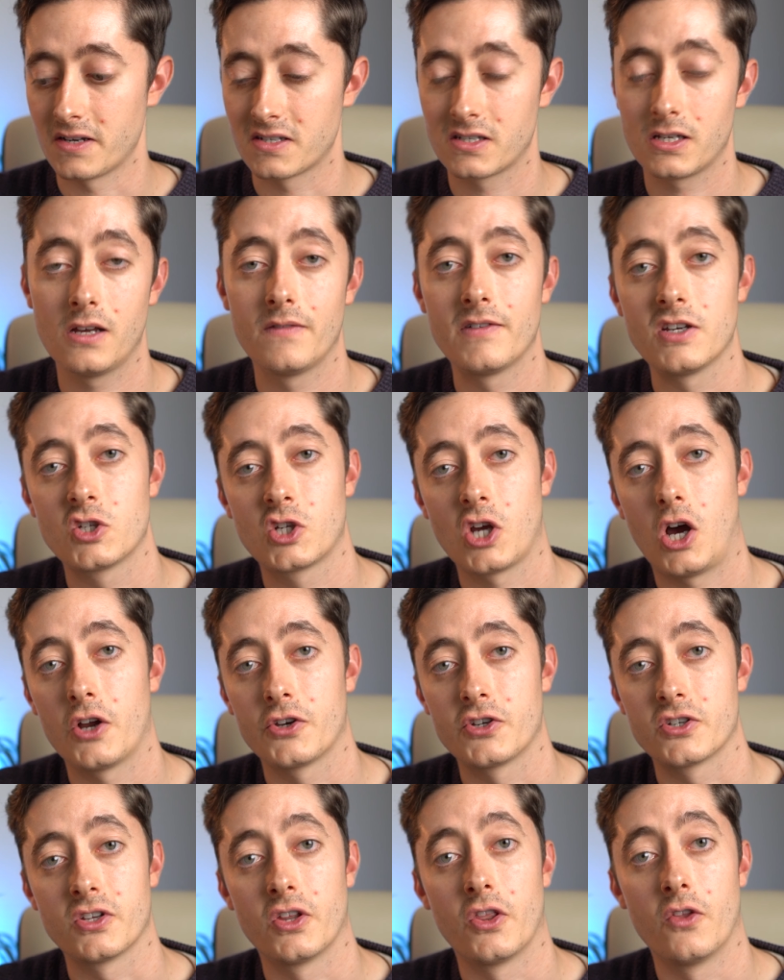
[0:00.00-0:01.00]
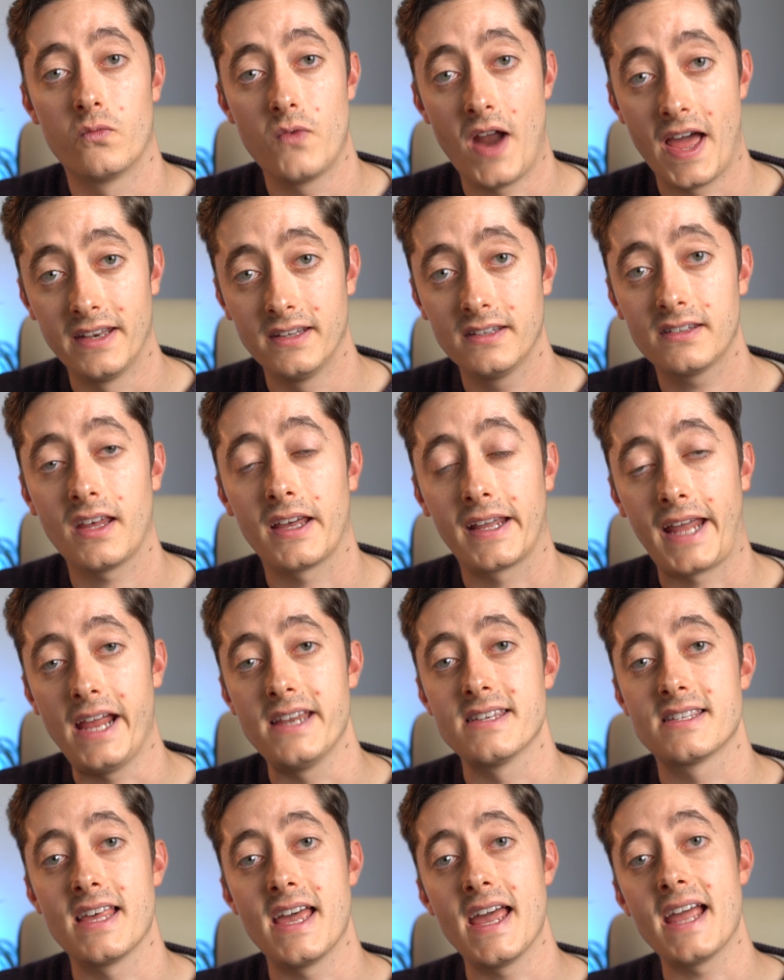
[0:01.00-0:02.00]
service charges and the rent
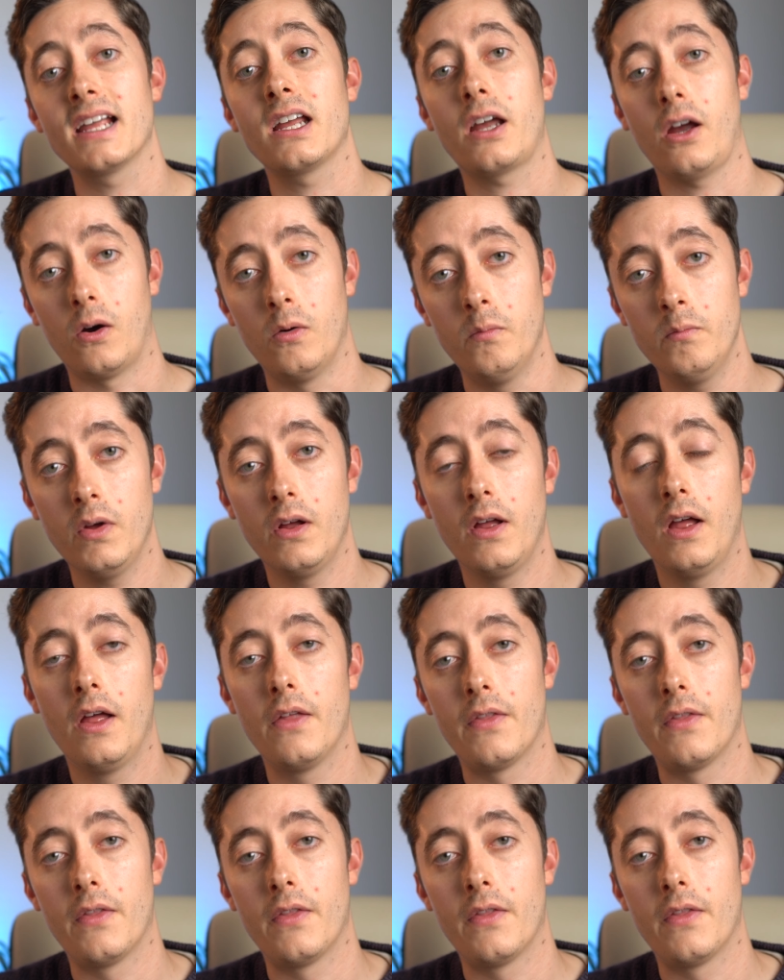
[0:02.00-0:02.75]
against the income